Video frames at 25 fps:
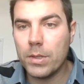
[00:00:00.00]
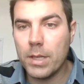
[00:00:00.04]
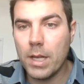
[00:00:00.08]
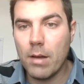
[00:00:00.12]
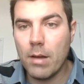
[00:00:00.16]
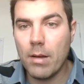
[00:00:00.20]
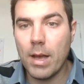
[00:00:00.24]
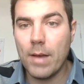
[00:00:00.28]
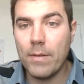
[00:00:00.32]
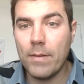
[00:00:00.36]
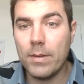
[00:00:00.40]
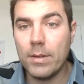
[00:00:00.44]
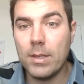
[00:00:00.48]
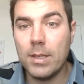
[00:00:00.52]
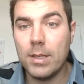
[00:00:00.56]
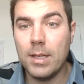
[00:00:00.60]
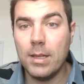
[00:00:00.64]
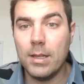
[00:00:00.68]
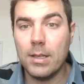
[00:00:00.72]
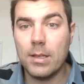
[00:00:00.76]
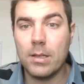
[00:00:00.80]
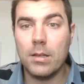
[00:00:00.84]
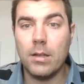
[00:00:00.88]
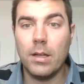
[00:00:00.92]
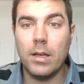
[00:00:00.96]
Now, I haven't seen
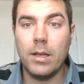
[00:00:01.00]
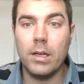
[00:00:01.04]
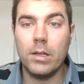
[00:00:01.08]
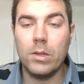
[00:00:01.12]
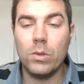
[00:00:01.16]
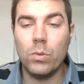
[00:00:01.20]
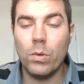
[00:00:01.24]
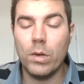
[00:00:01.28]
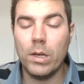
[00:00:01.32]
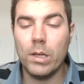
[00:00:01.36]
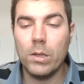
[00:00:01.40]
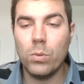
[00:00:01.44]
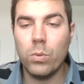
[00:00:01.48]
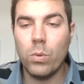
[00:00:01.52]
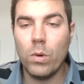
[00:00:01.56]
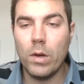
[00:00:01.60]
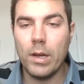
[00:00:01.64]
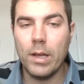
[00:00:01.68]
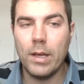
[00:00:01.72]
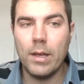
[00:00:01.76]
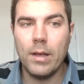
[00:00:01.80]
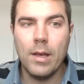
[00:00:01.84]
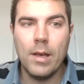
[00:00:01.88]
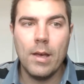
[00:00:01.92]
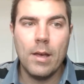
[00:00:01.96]
this client in
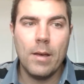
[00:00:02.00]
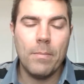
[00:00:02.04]
2020.